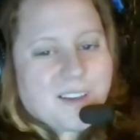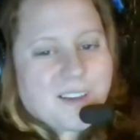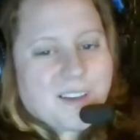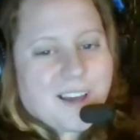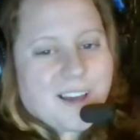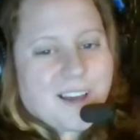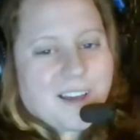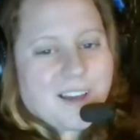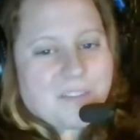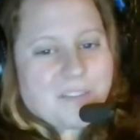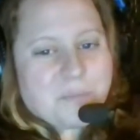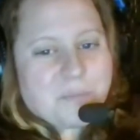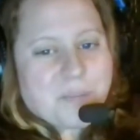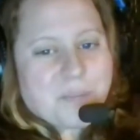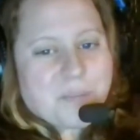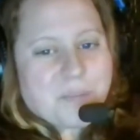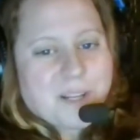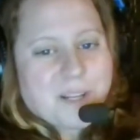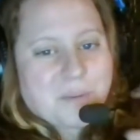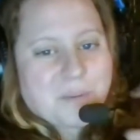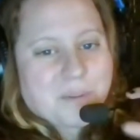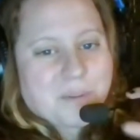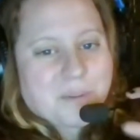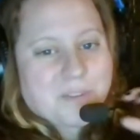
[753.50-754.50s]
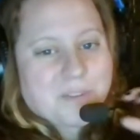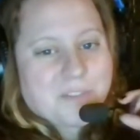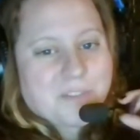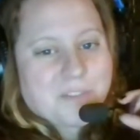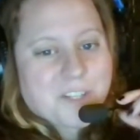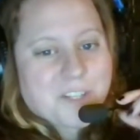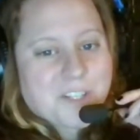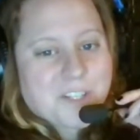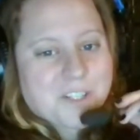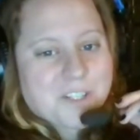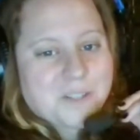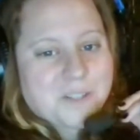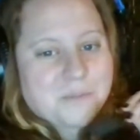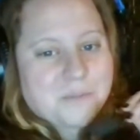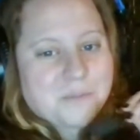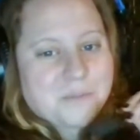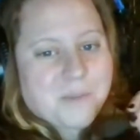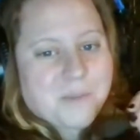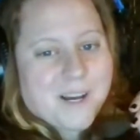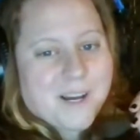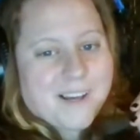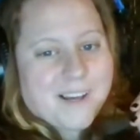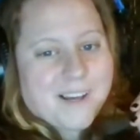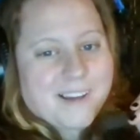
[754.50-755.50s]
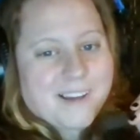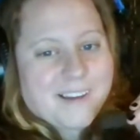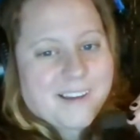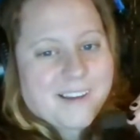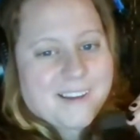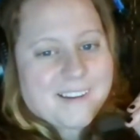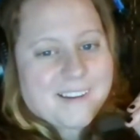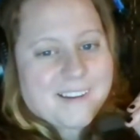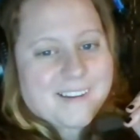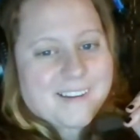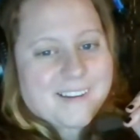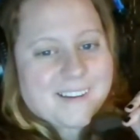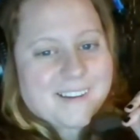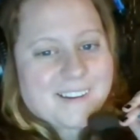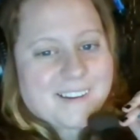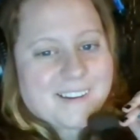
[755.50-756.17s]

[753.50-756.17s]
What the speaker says: haven't been able to finish my